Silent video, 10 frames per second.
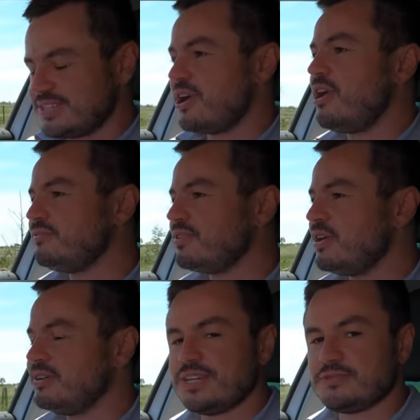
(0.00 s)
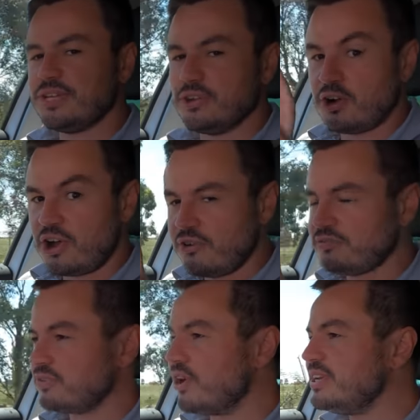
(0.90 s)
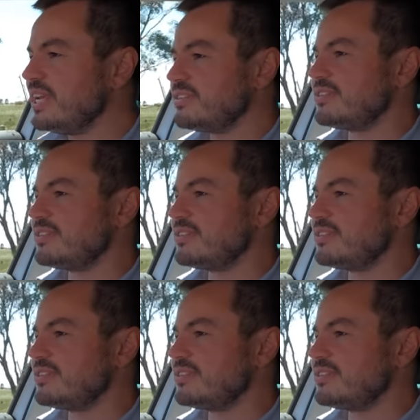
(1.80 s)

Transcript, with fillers: So off-road is when you're off-roading,